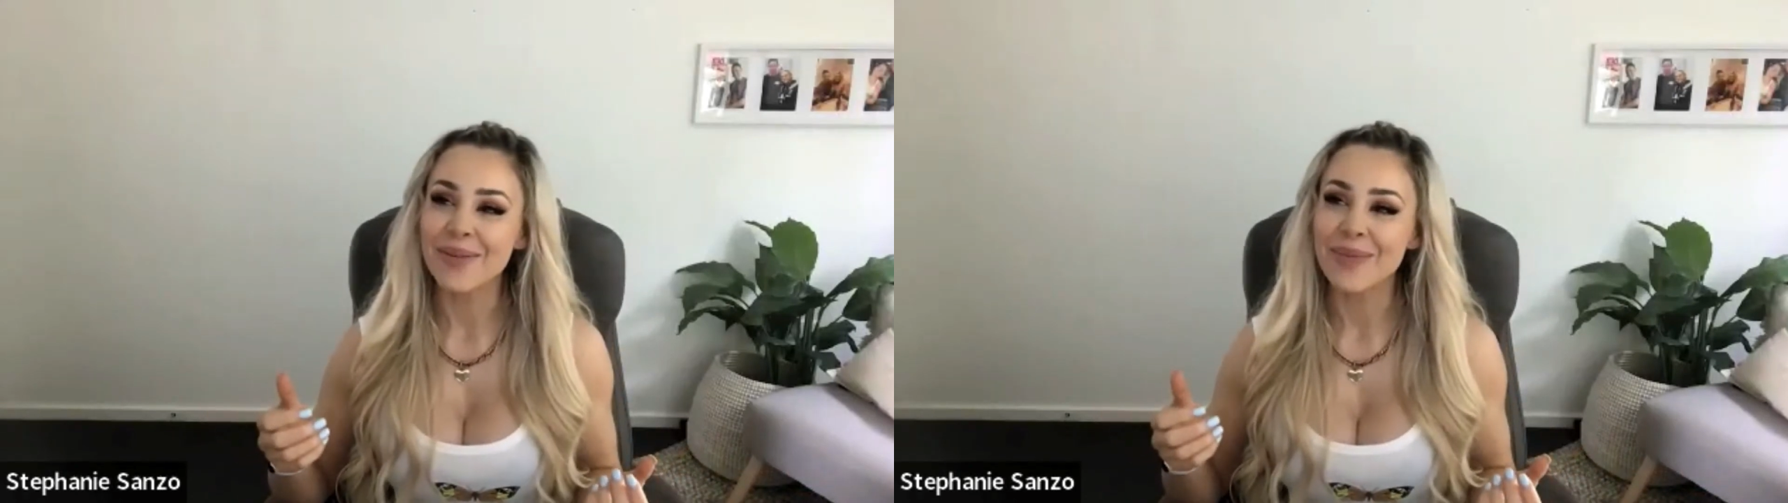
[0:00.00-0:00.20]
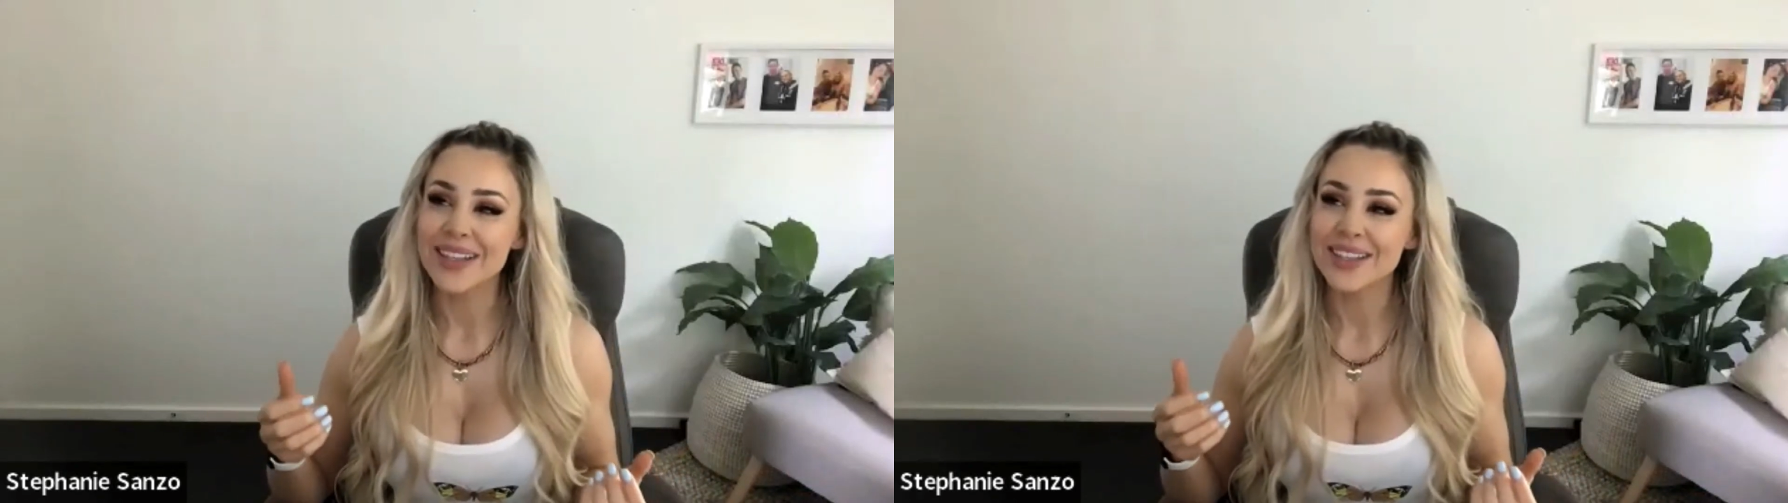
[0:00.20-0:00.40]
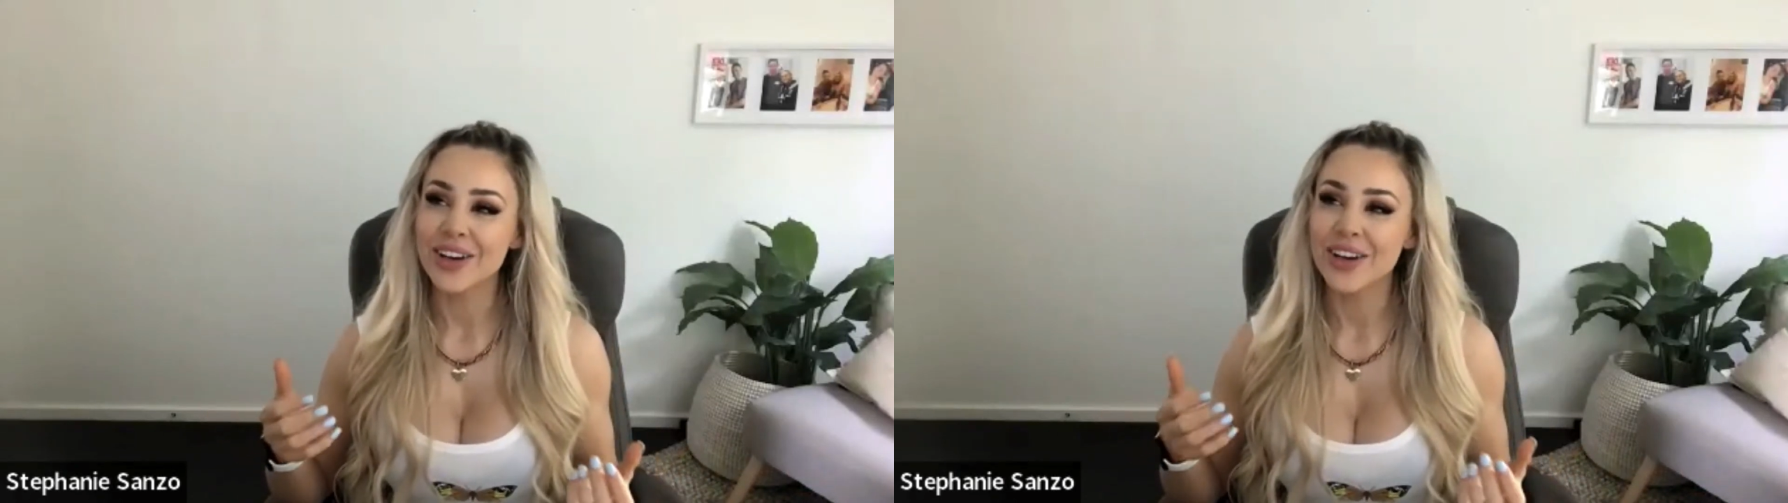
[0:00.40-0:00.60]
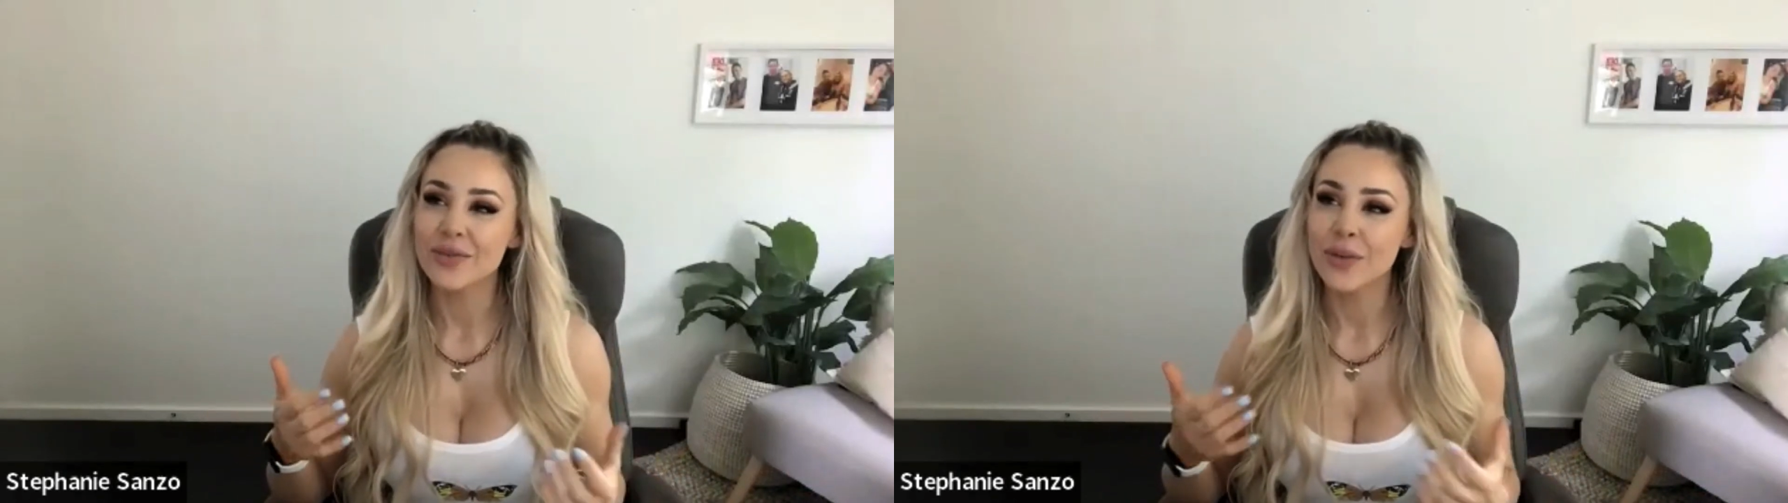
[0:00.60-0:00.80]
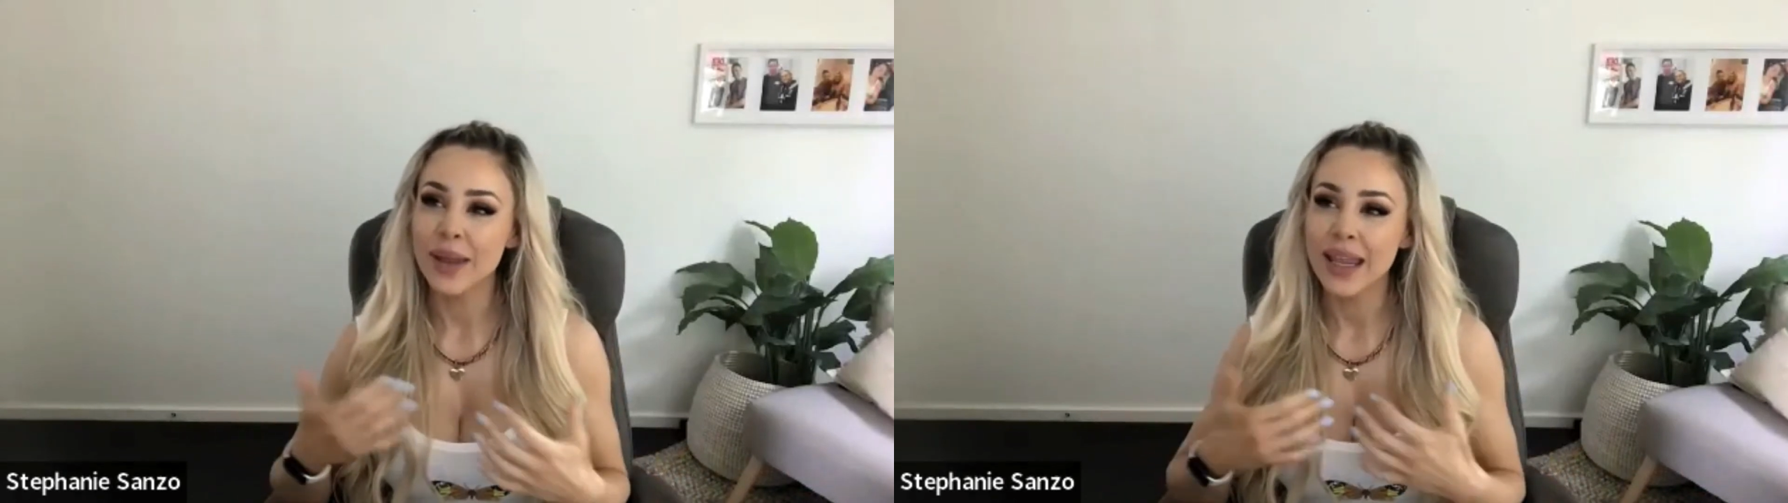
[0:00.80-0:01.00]
So
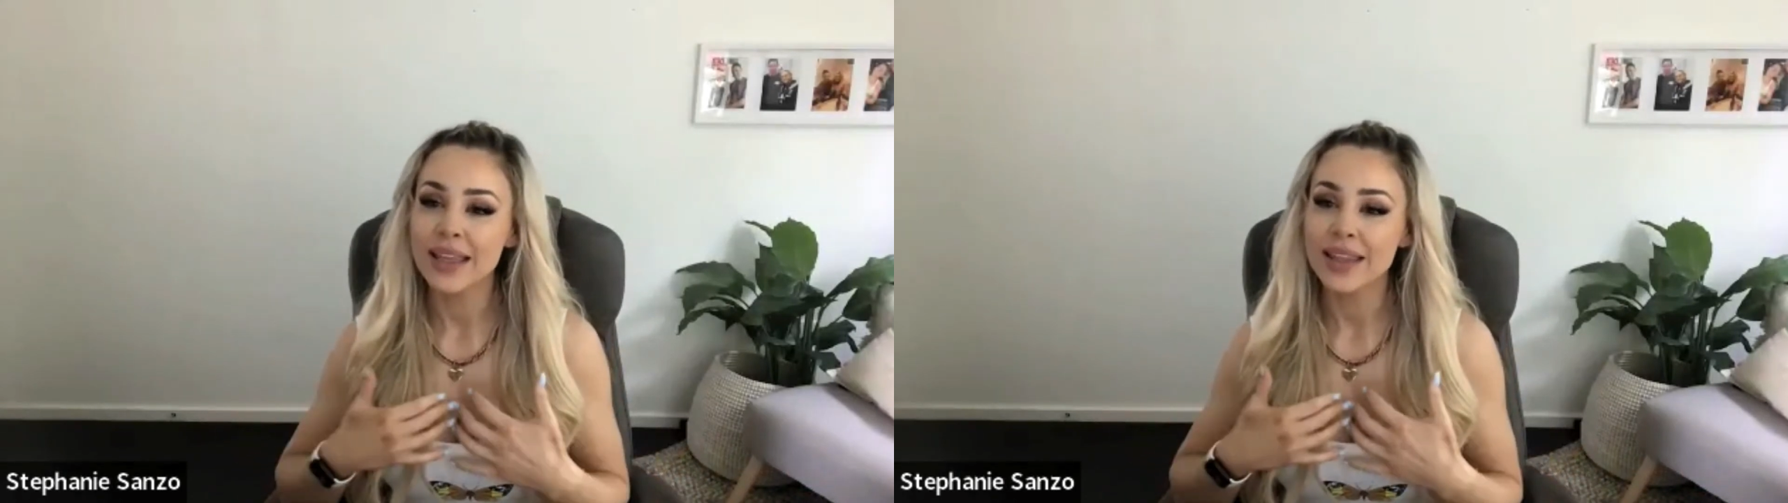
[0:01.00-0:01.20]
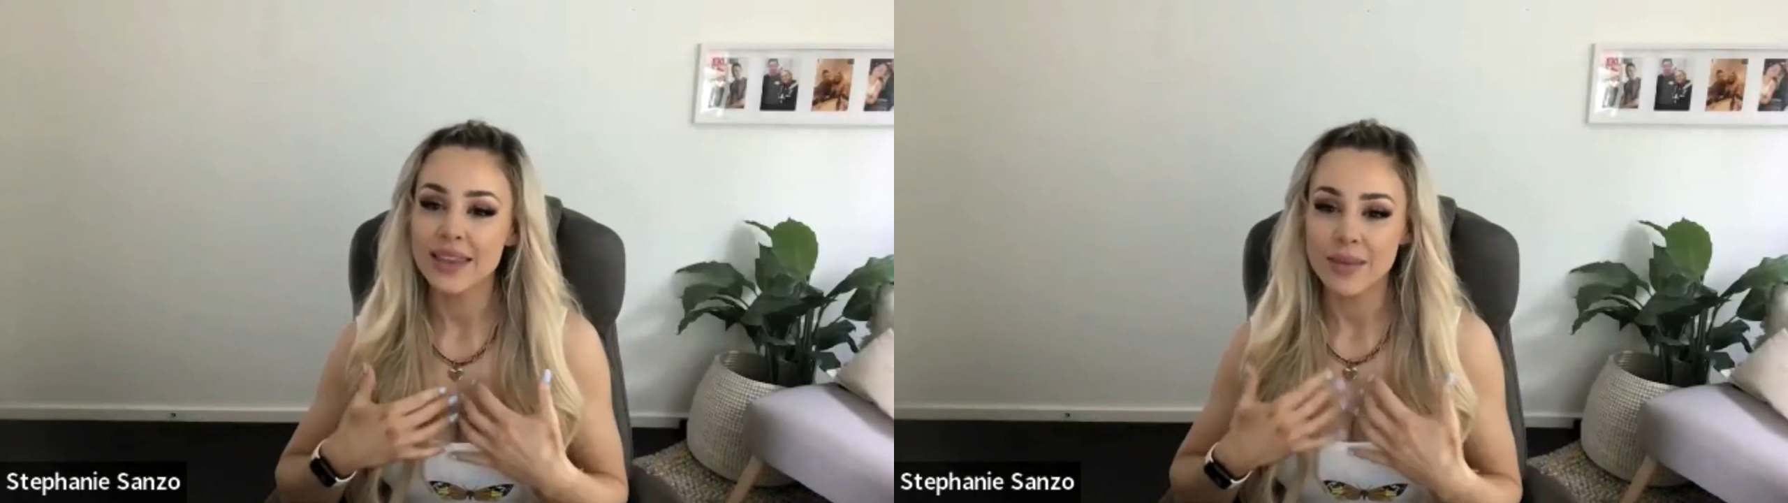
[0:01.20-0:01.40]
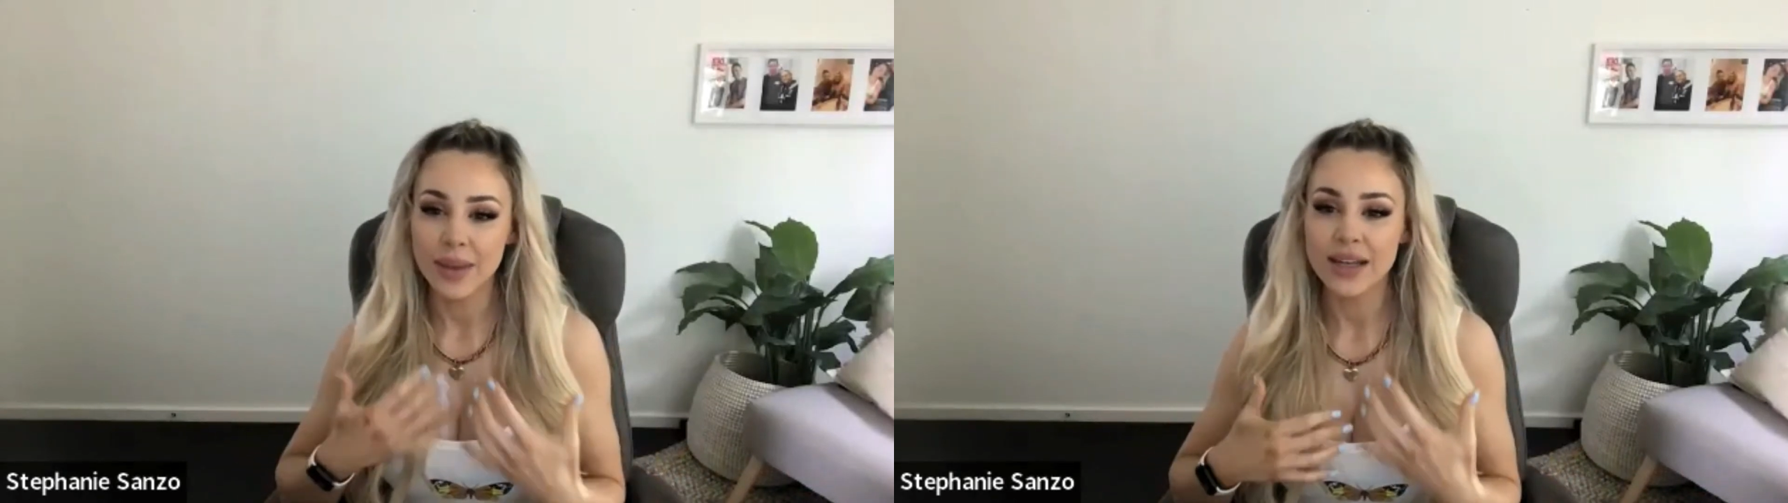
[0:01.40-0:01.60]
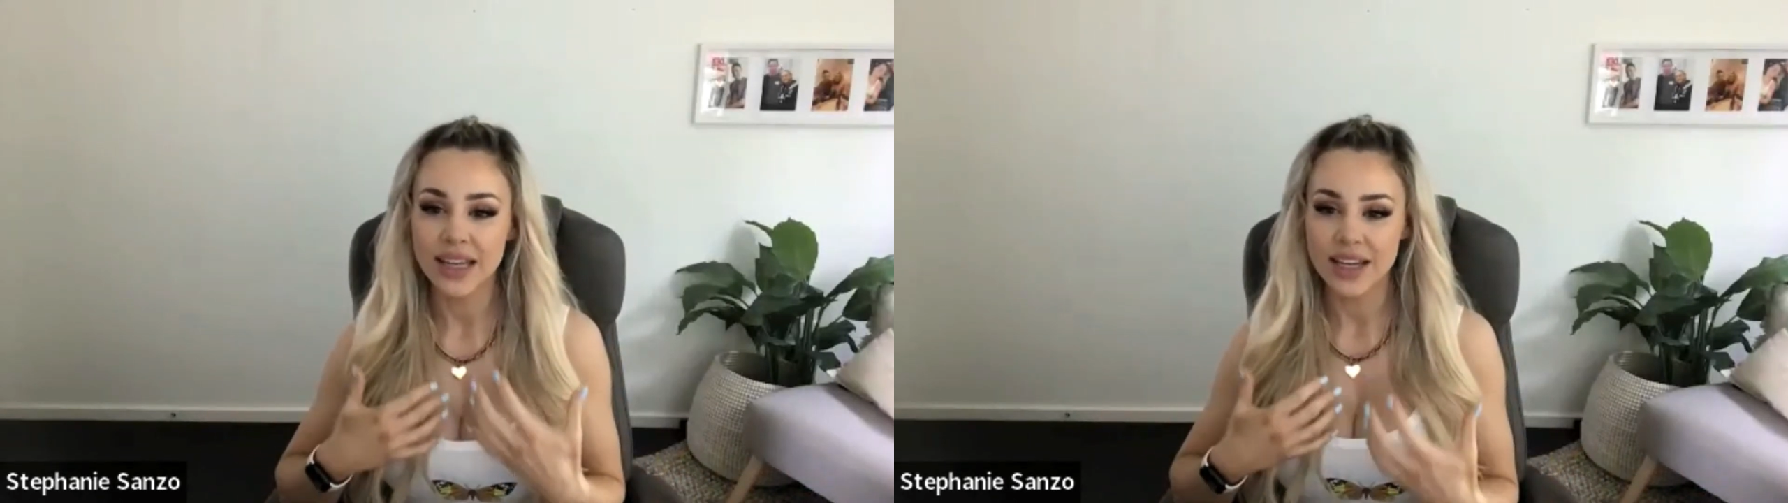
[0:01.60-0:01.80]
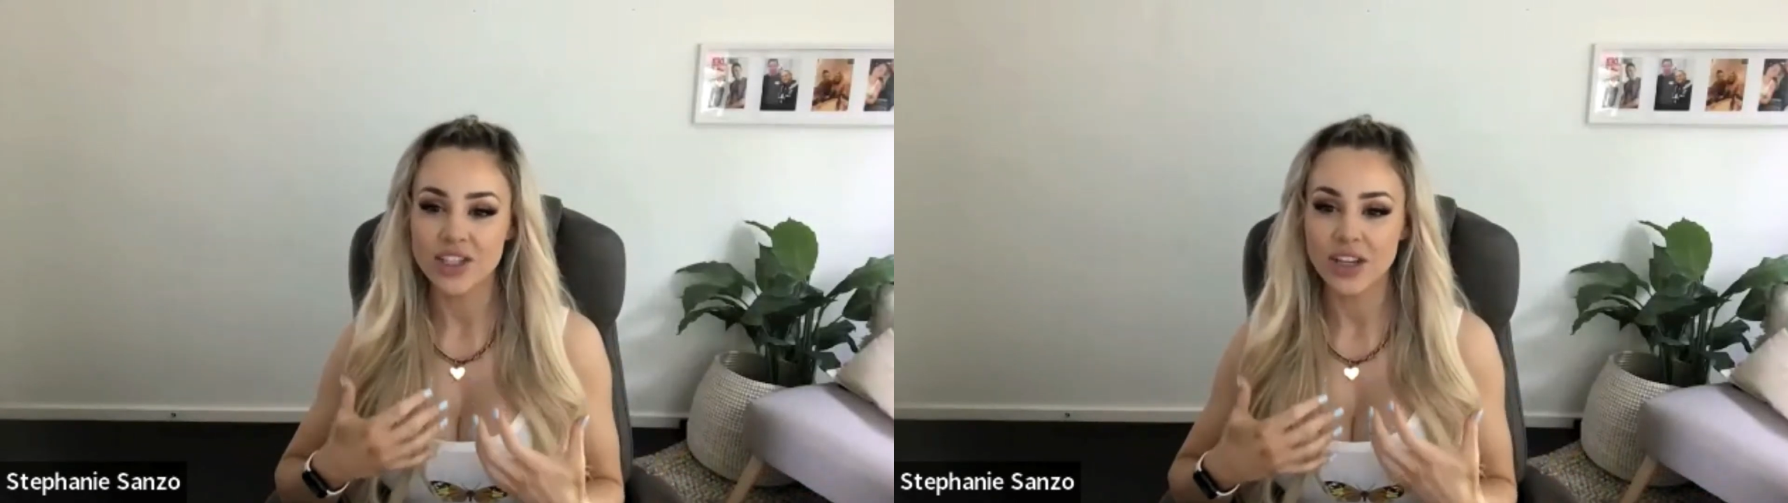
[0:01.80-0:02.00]
for me, the
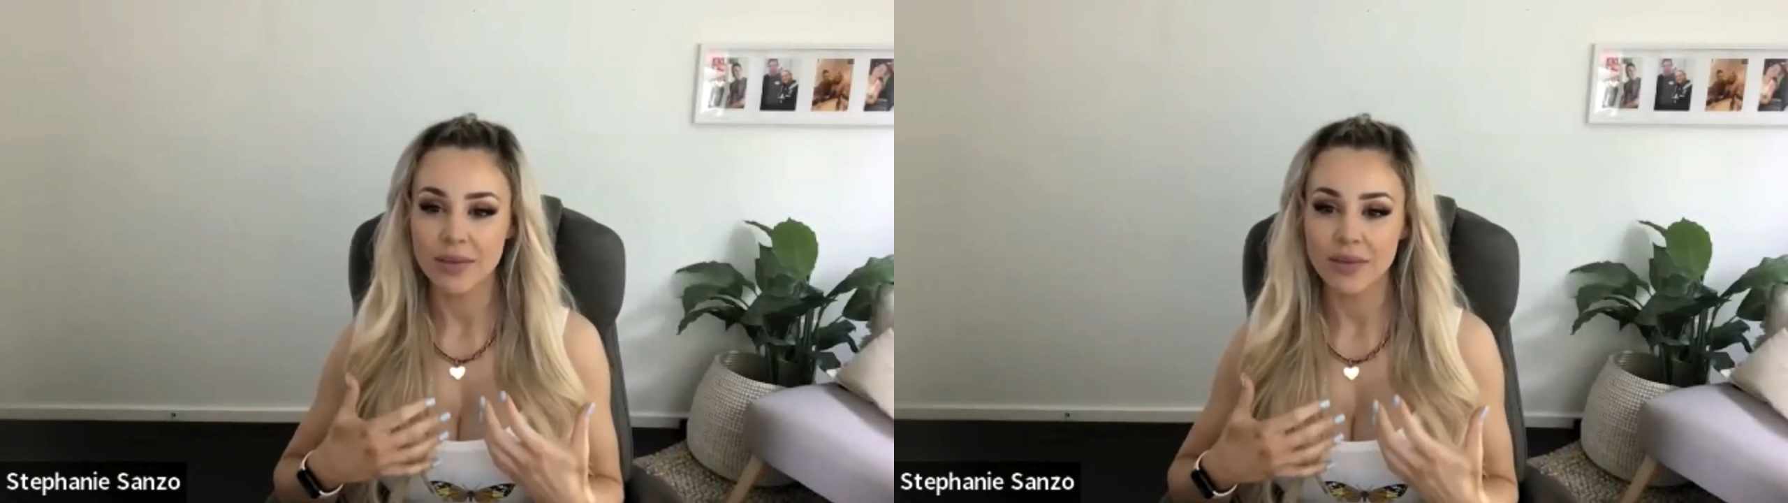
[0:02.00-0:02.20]
meditation type